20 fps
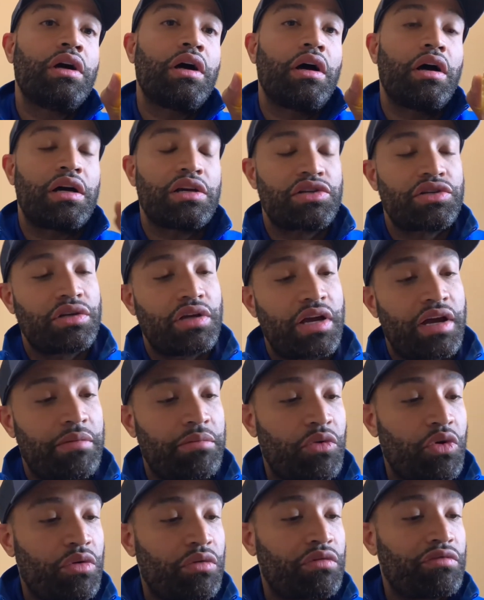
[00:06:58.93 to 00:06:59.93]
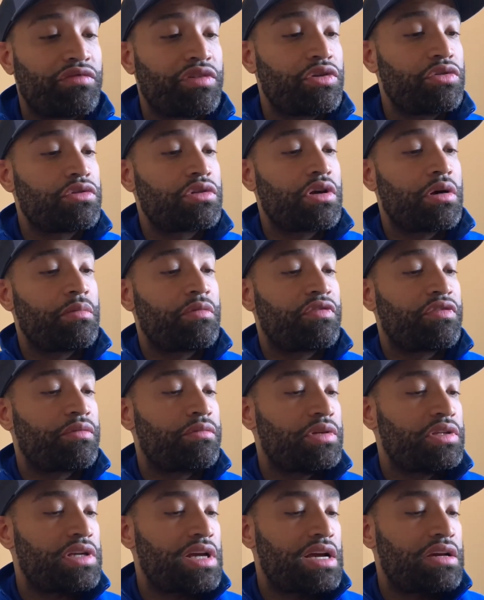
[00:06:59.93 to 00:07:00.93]
Uh, I should have more reviews coming
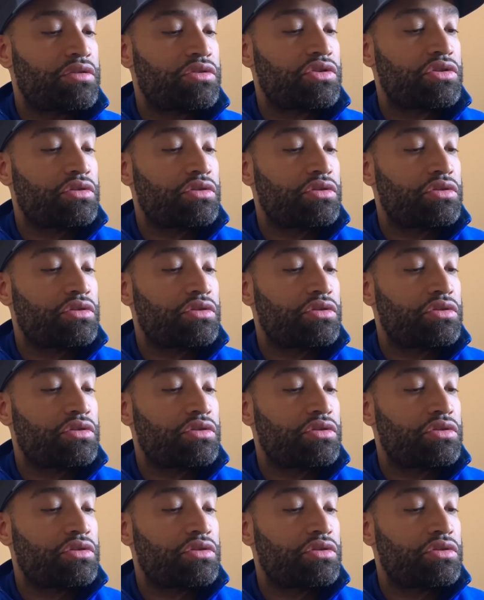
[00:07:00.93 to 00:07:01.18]
from this house